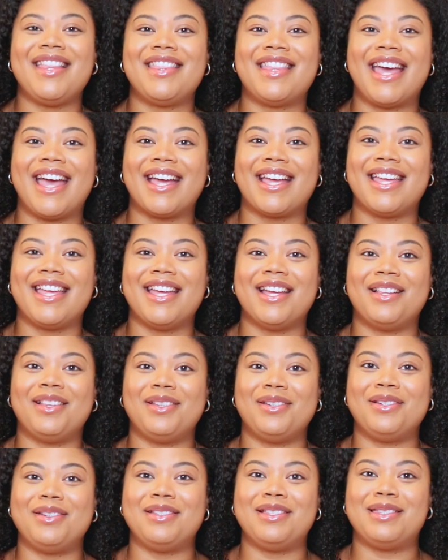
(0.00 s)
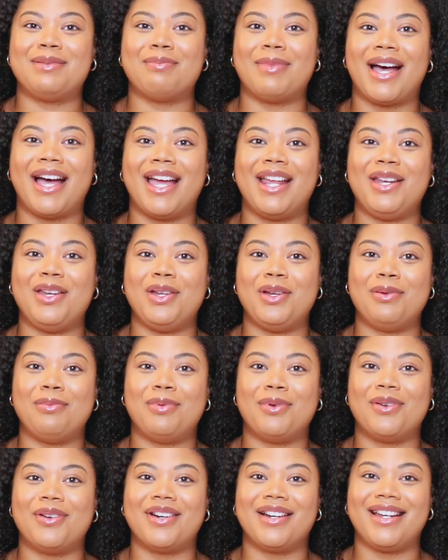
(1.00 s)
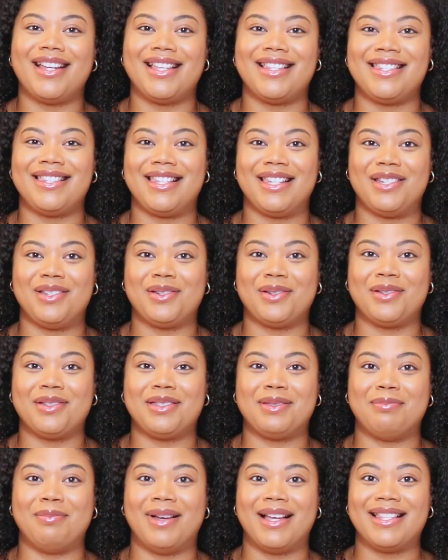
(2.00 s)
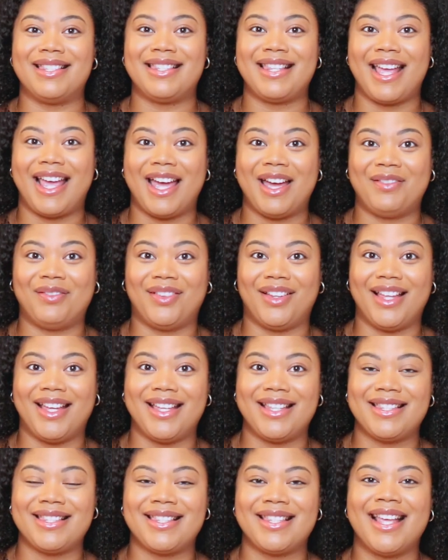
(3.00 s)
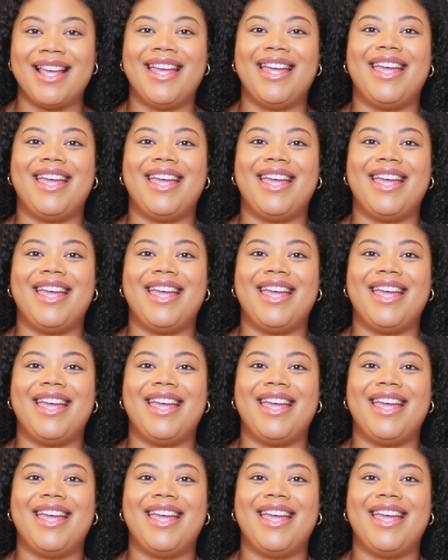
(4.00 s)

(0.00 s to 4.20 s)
that concludes my newborn essentials must-have list.